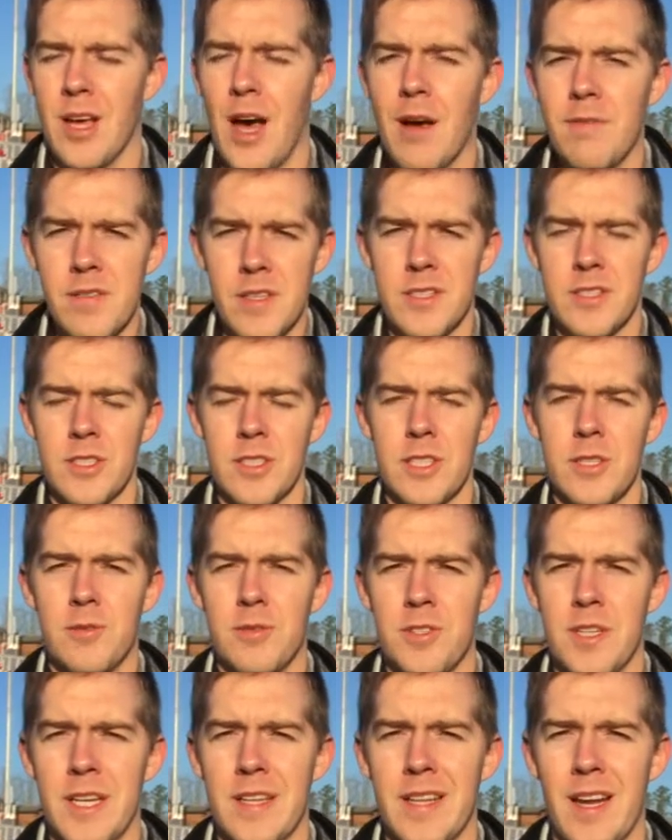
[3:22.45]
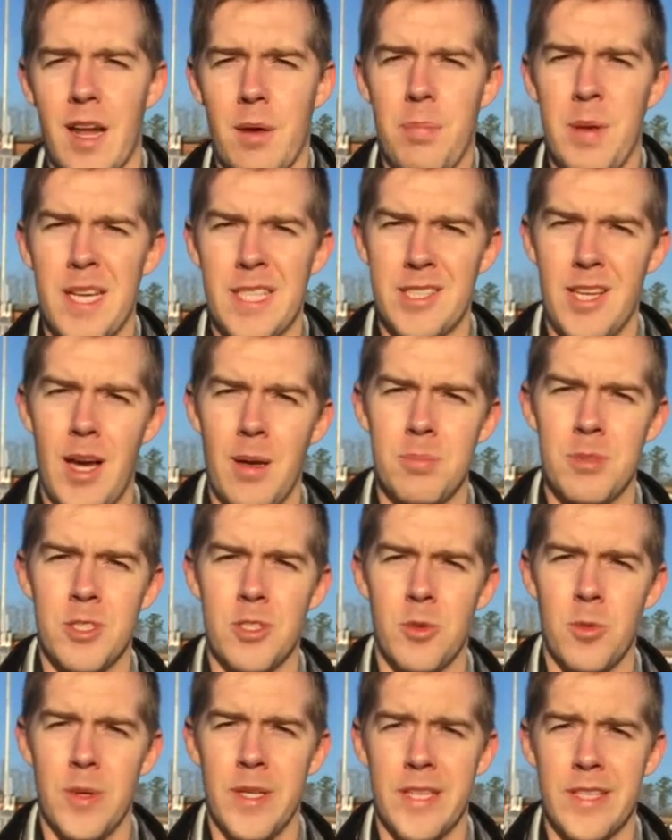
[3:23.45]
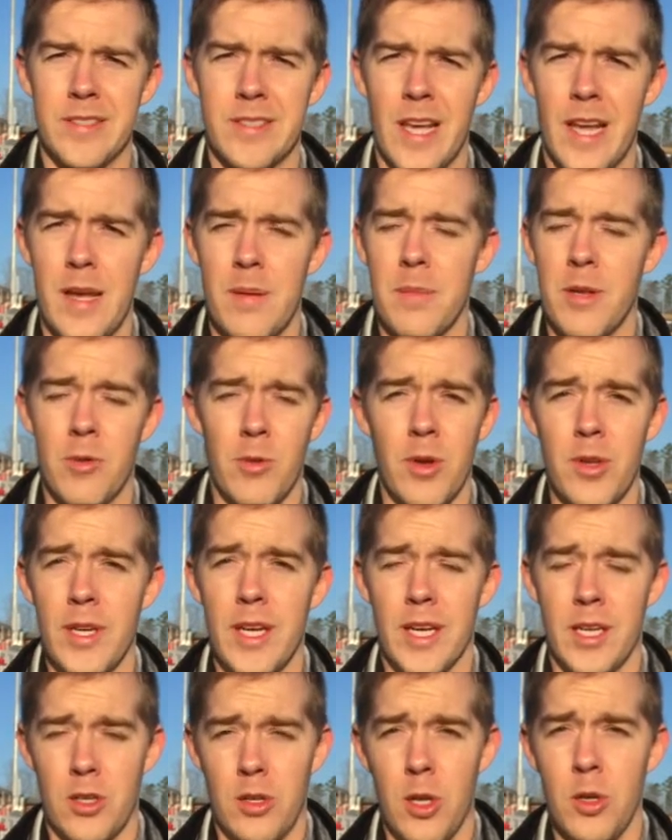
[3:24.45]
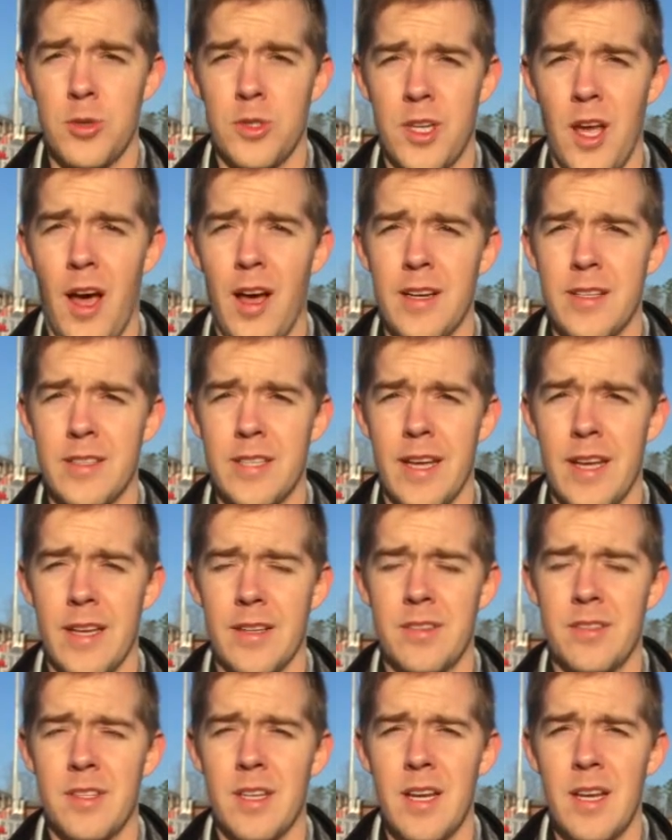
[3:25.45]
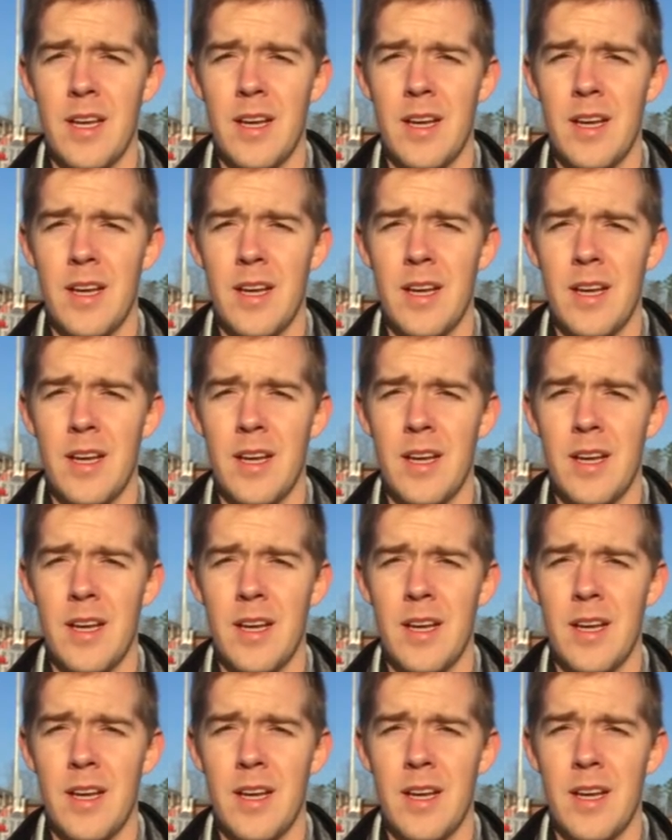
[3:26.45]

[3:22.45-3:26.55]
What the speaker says: obviously you've seen that I picked Thompson to win this game in really a close contest